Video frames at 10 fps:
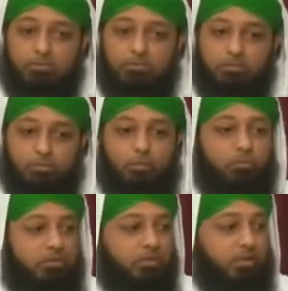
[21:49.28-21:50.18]

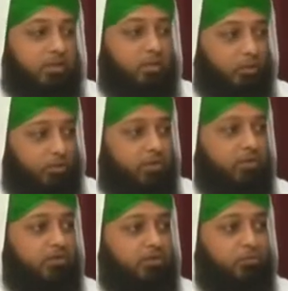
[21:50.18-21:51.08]
soldiers are there,
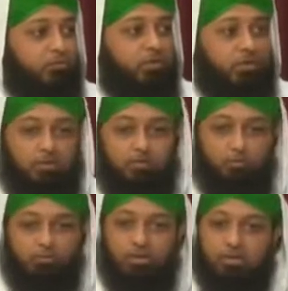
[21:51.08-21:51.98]
warriors,
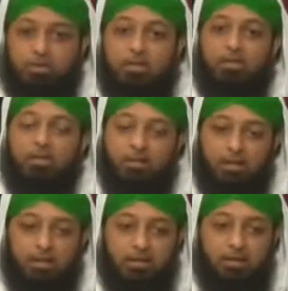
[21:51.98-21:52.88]
mujahideen are
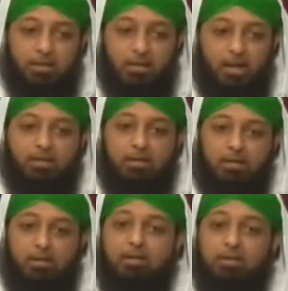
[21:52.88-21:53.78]
there, and they
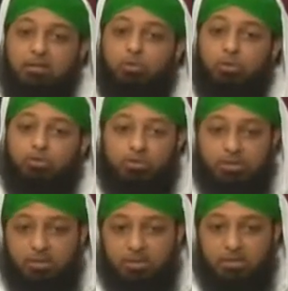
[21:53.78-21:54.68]
are
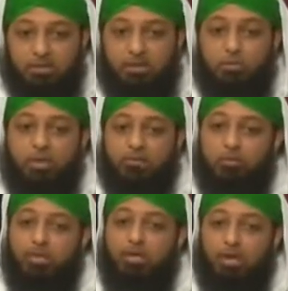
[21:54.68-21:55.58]
ill-equipped. They don't
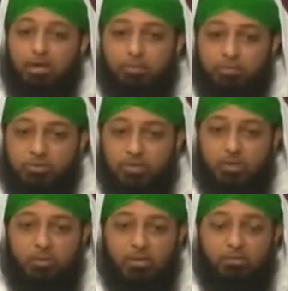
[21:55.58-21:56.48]
have many arms, they
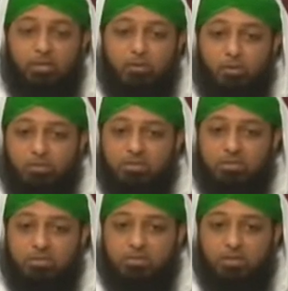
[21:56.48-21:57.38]
don't have many
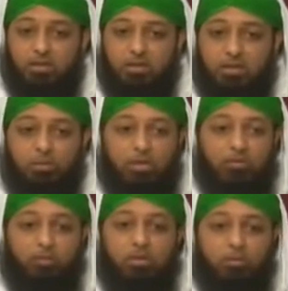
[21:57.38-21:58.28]
horses, they don't
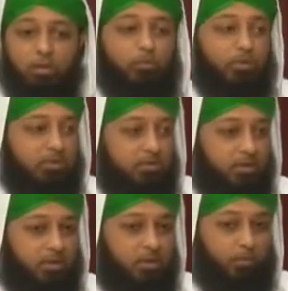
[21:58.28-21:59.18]
have many weapons.
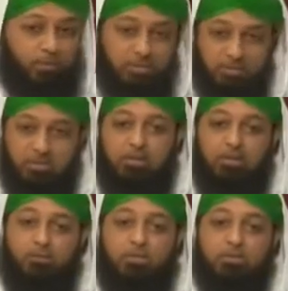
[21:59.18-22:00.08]
But still,
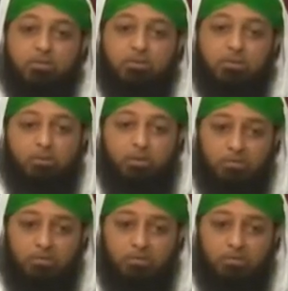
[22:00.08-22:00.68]
Nabi sallallahu alayhi